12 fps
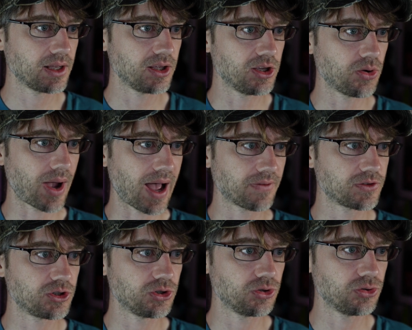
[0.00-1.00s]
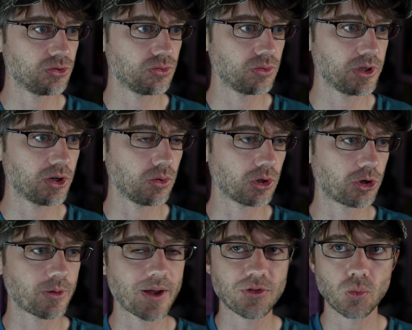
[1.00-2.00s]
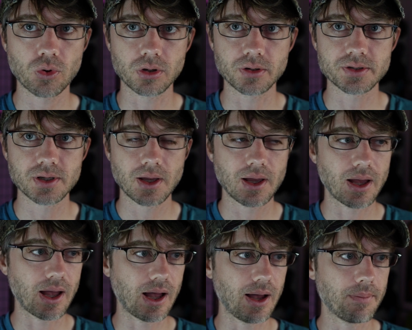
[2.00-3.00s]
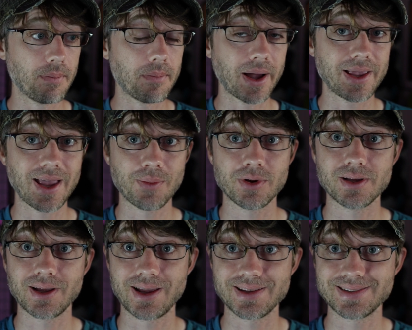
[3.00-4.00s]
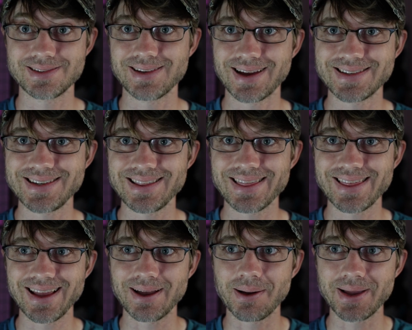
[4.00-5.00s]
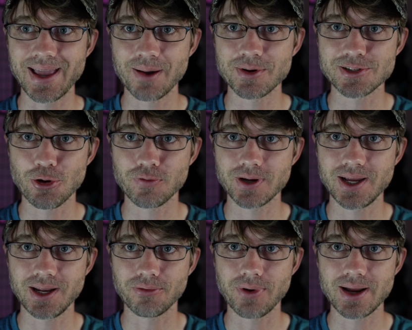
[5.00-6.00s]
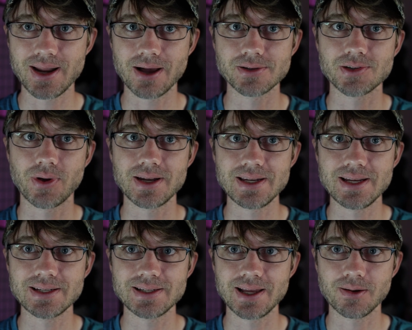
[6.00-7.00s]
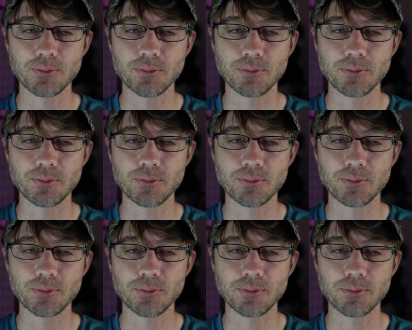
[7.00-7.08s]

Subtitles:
you have to learn about the world. My camera, I see the thing. My camera is overheating right now, so I need to take a